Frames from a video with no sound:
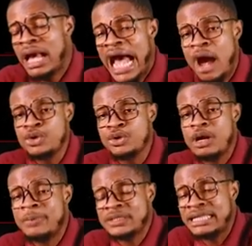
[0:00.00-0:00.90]
How do you
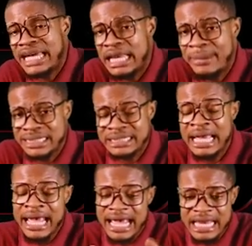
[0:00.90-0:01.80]
represent elements?
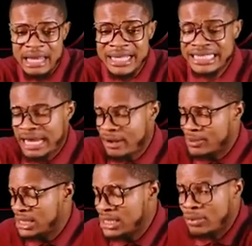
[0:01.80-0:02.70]
Elements are
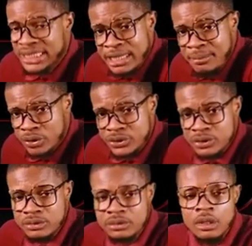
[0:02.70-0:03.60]
represented with
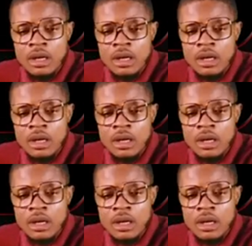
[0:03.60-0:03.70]
symbols.